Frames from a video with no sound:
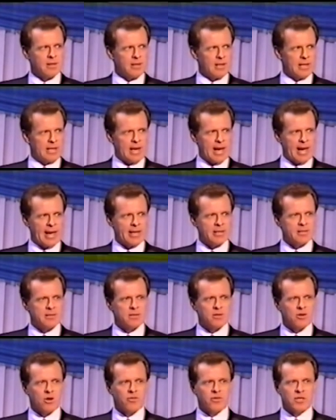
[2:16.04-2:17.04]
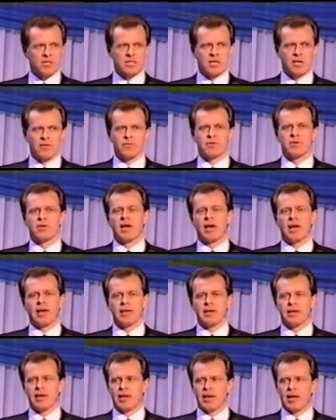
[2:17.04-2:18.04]
he had, on this given day,
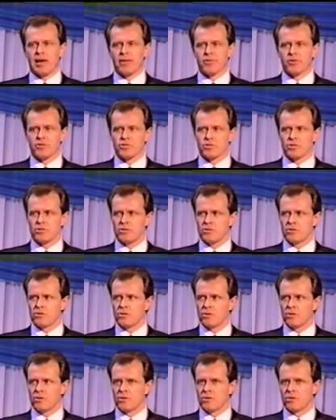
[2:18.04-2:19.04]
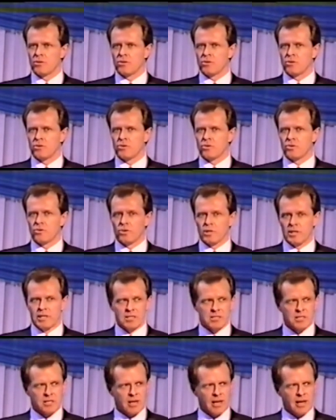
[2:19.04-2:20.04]
Ken Arthurson or
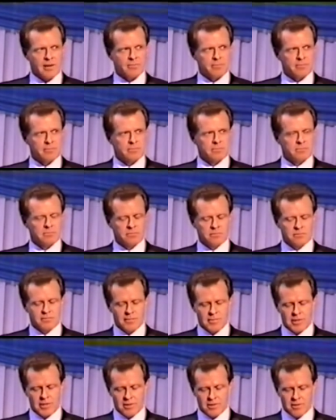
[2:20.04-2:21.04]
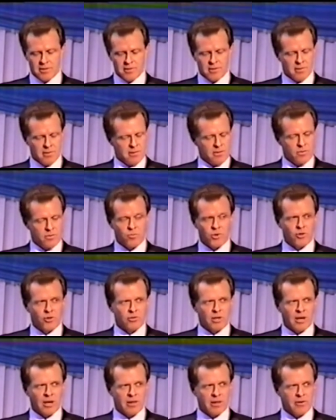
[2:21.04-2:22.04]
his club. We
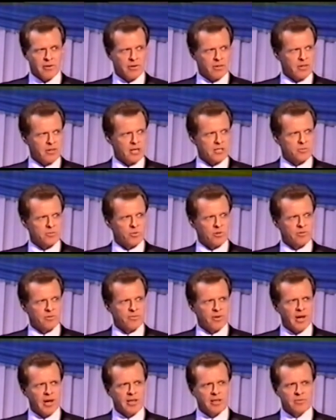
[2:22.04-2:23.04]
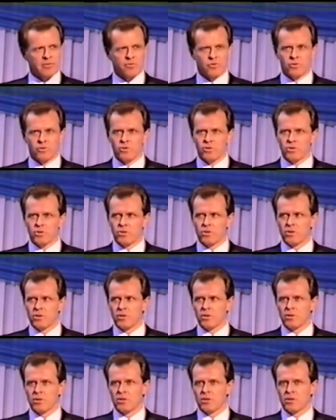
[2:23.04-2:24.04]
all know there are things worth fighting for.
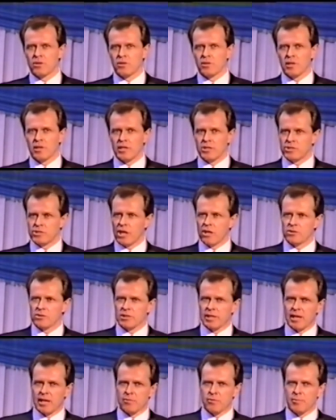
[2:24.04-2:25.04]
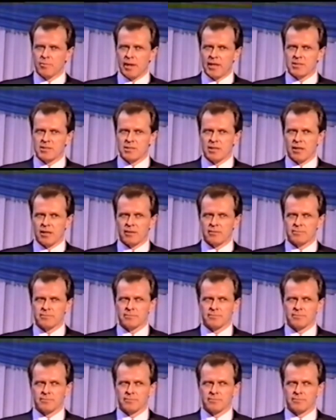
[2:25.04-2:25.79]
He chose Canterbury Bankstown.